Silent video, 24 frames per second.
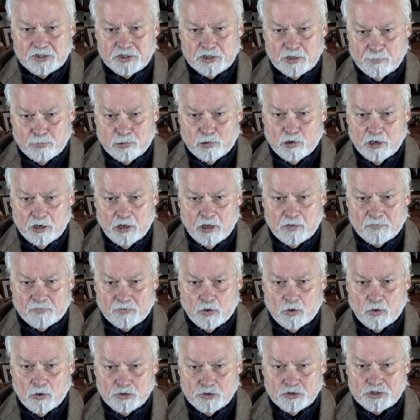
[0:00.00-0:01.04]
can print off
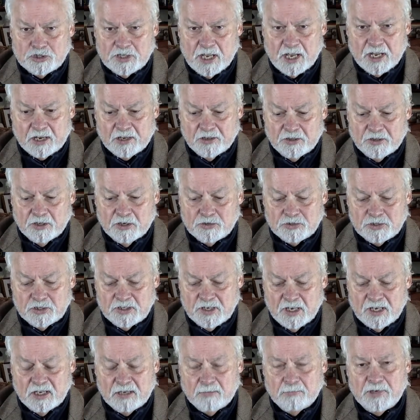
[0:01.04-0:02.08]
a whole stack of those and
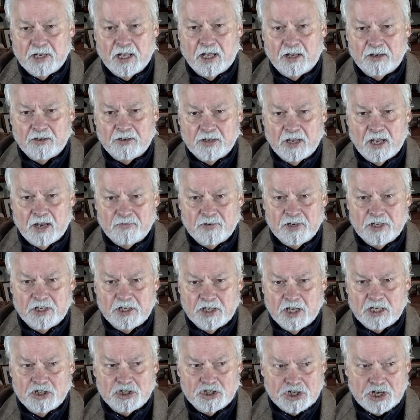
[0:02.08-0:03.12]
take them down to every
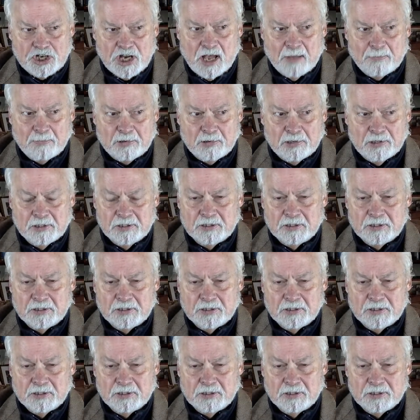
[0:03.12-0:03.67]
gun shop